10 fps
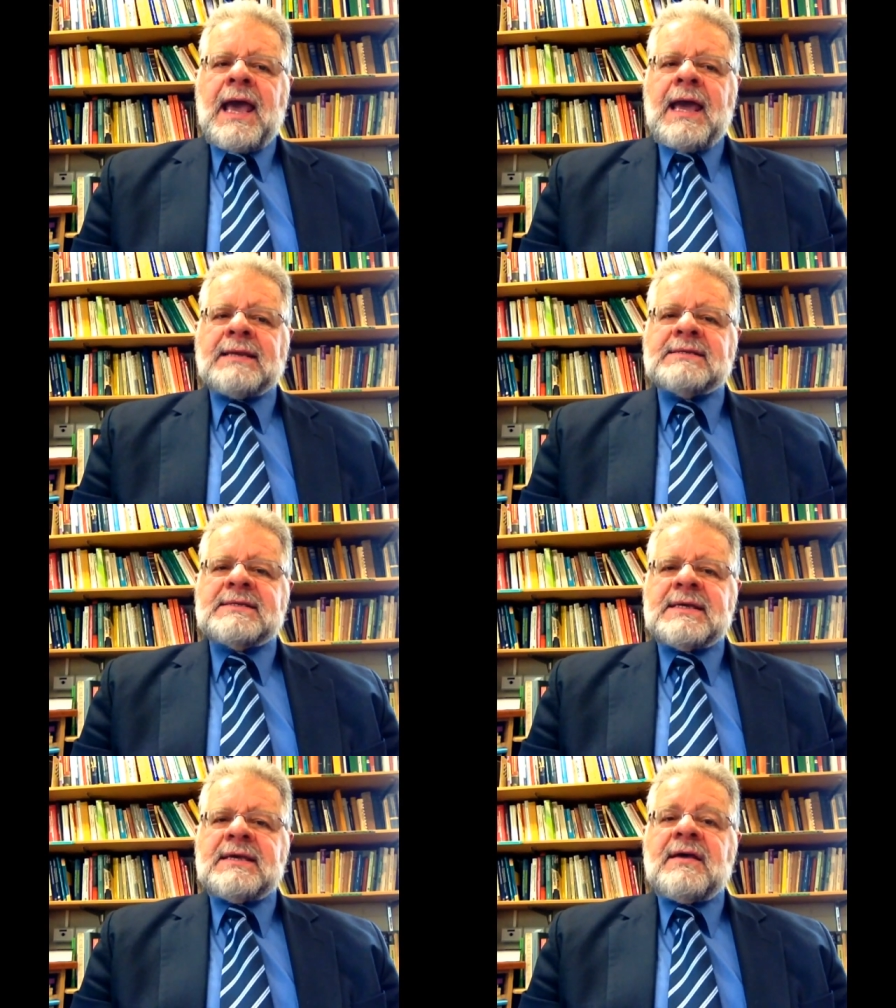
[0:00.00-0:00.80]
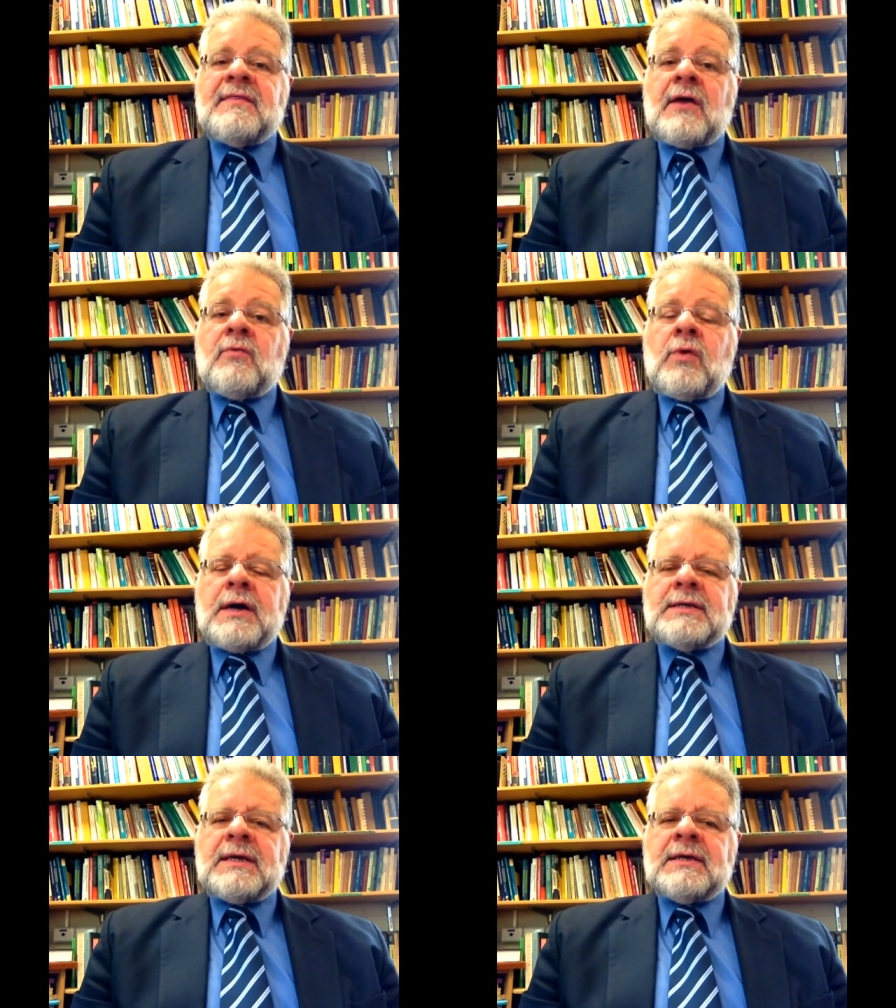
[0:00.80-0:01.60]
and see that
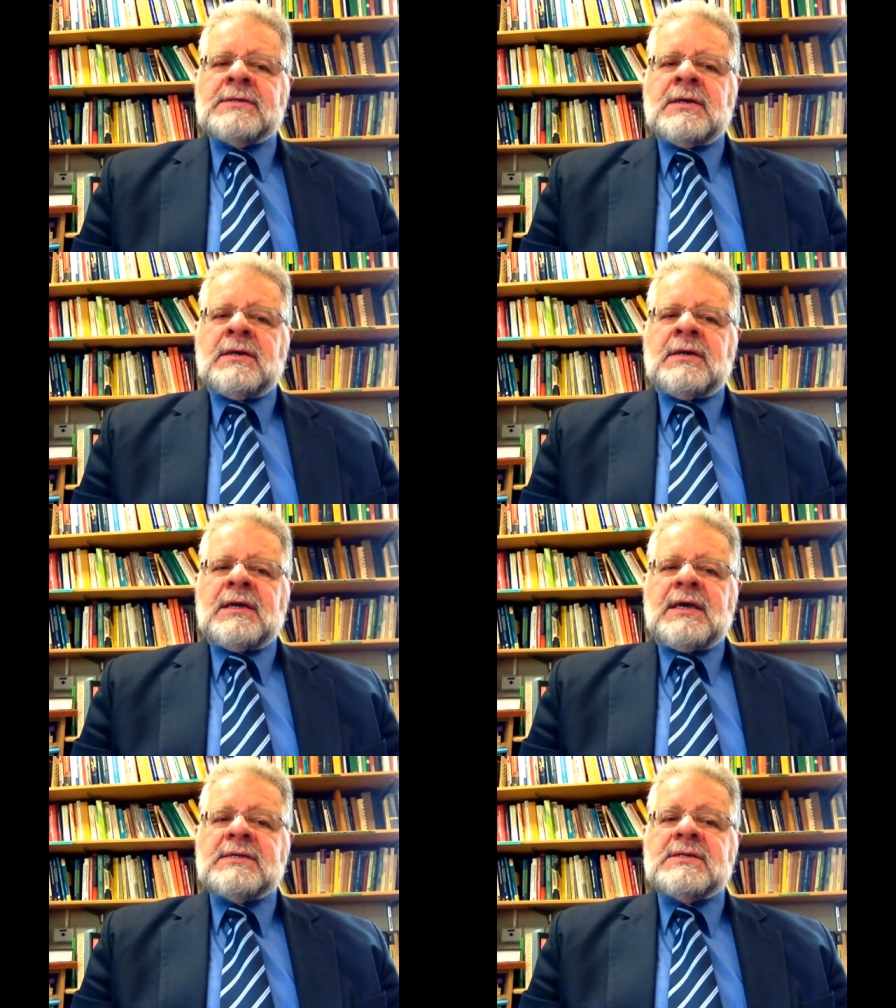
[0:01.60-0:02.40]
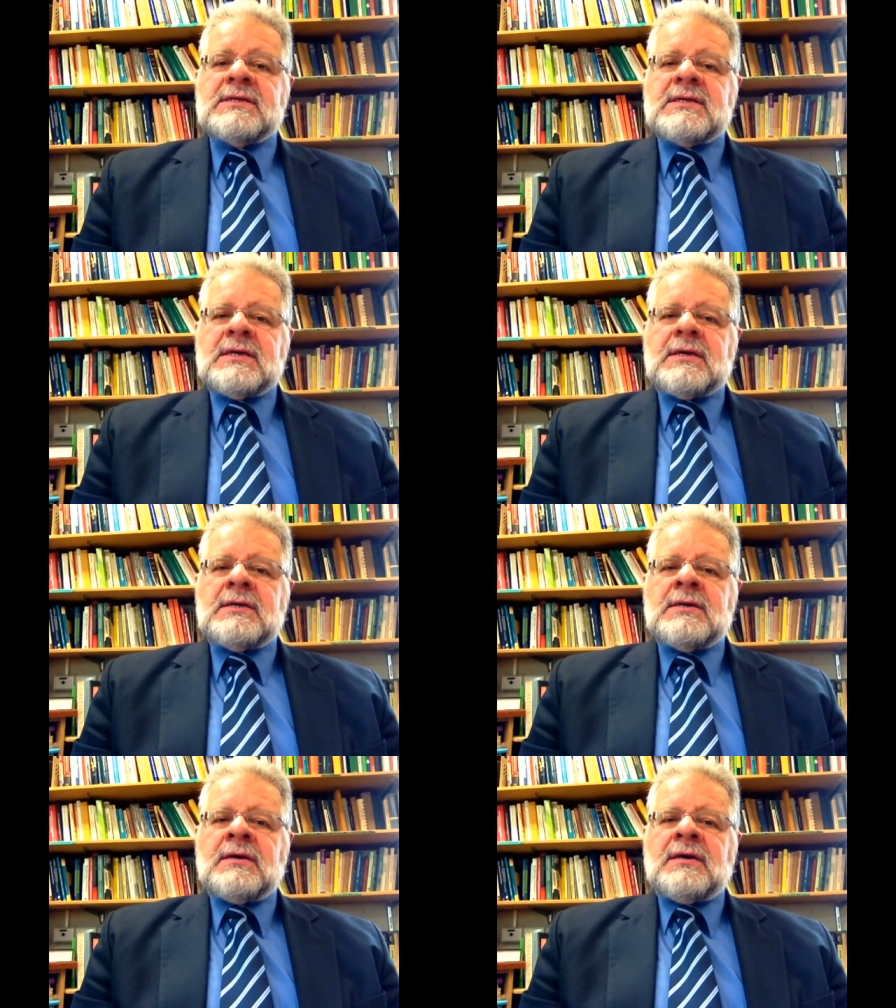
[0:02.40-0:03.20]
writing it is
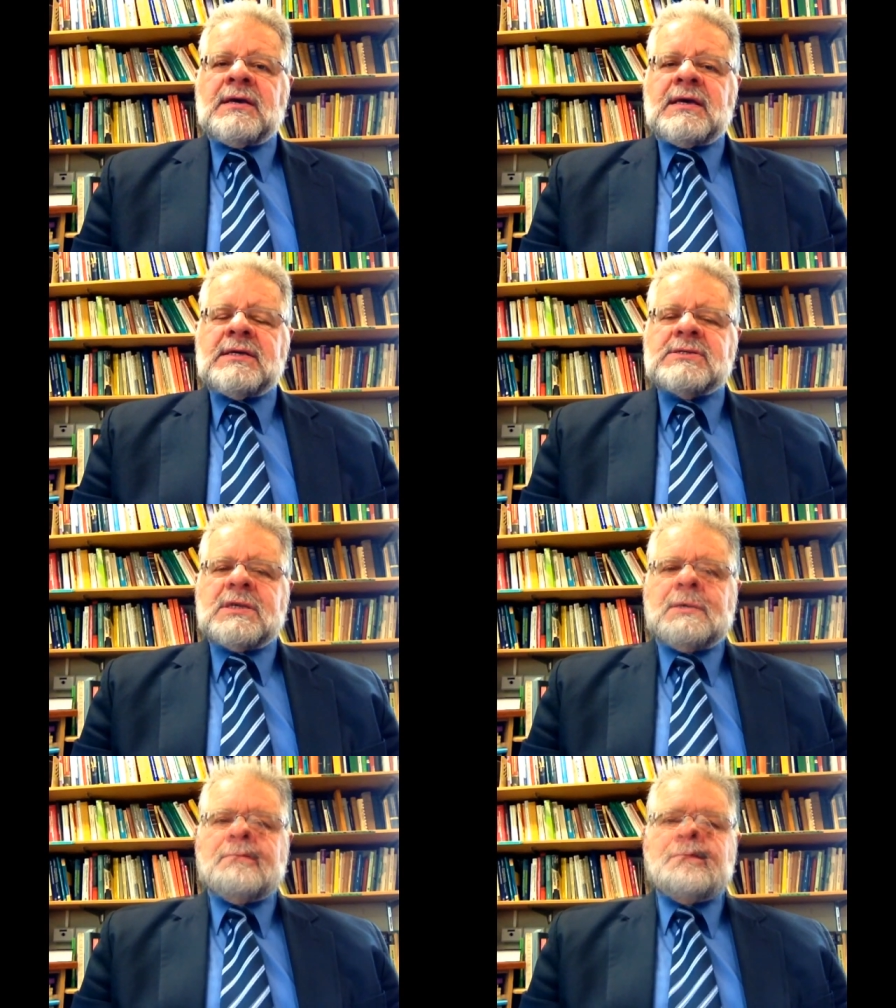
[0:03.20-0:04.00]
indeed easy.